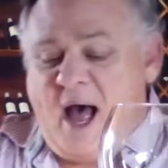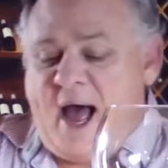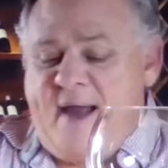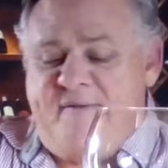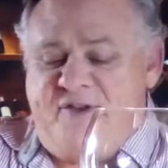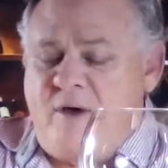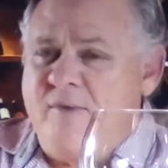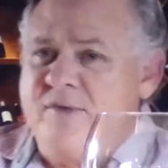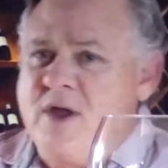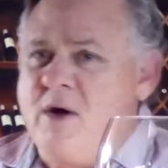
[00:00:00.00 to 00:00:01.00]
I
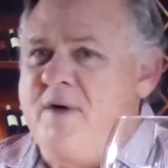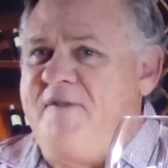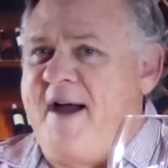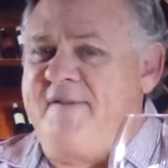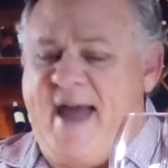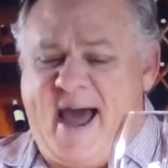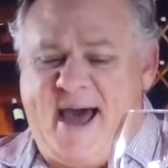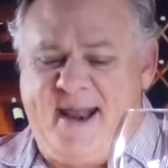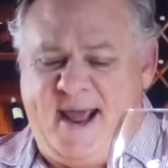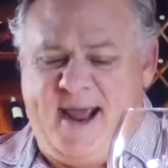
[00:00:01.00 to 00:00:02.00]
don't know if I've
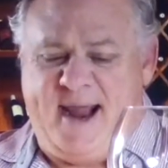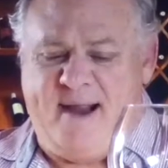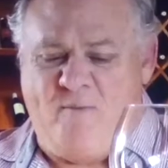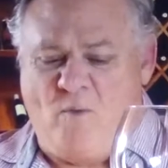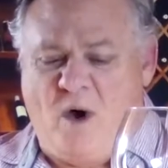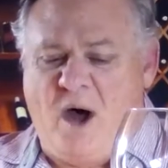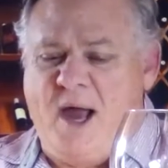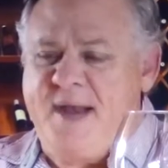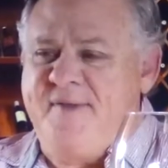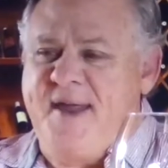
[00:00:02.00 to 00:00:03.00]
had a
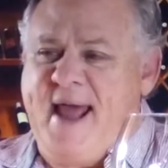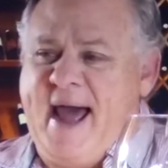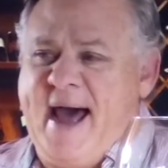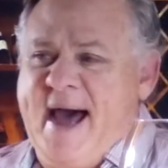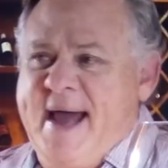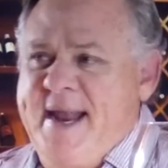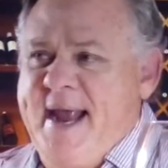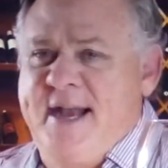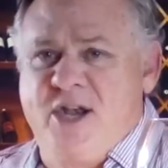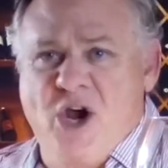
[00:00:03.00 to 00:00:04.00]
wine that had
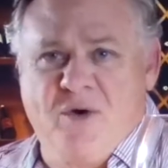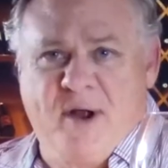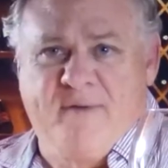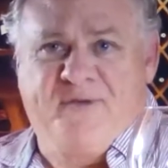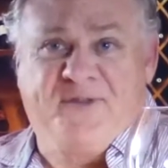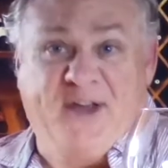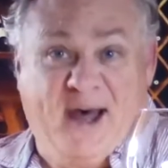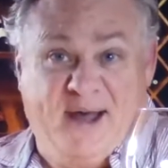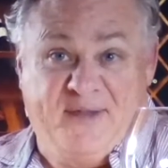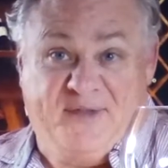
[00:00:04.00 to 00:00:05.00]
a note of
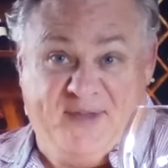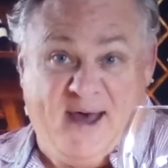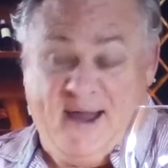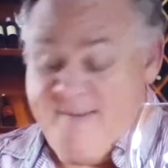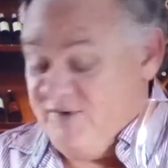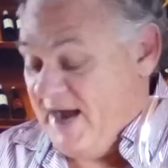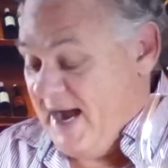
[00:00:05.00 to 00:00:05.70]
thyme.